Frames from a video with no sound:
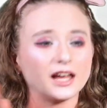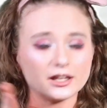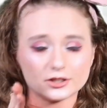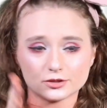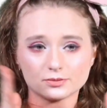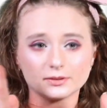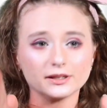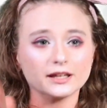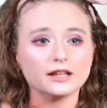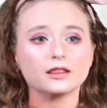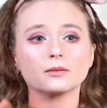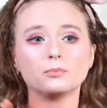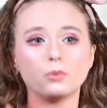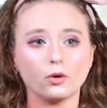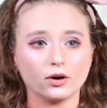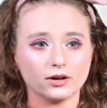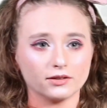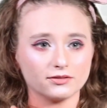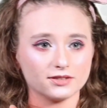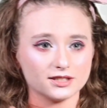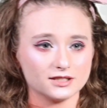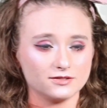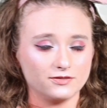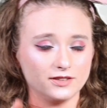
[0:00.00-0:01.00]
that's really the
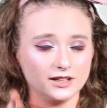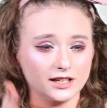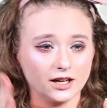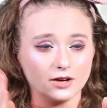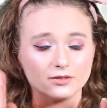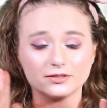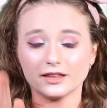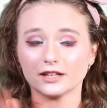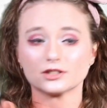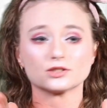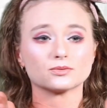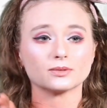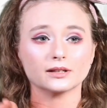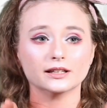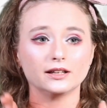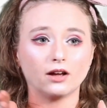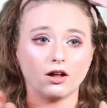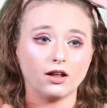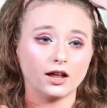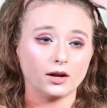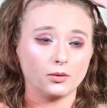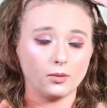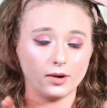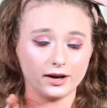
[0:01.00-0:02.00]
point of this video. That's really
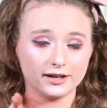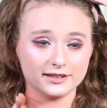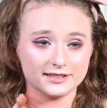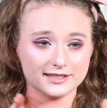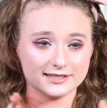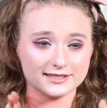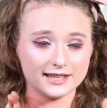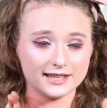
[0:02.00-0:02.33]
all I wanted to